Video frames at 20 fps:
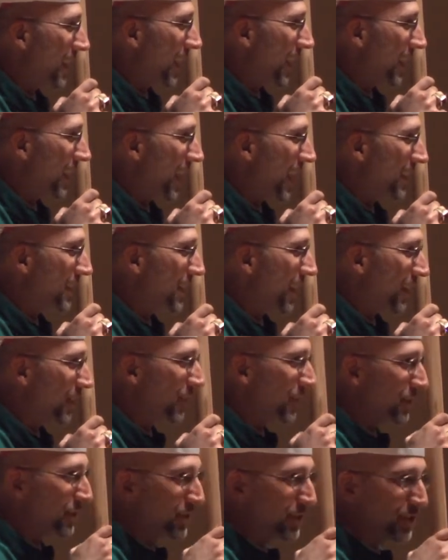had
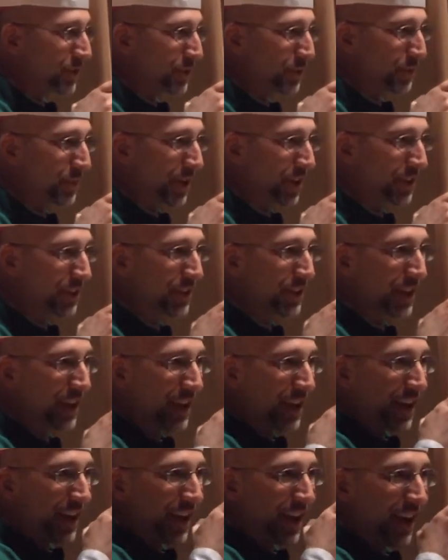nothing to do
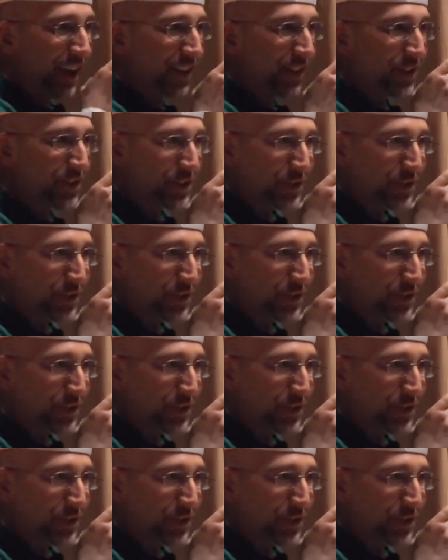with the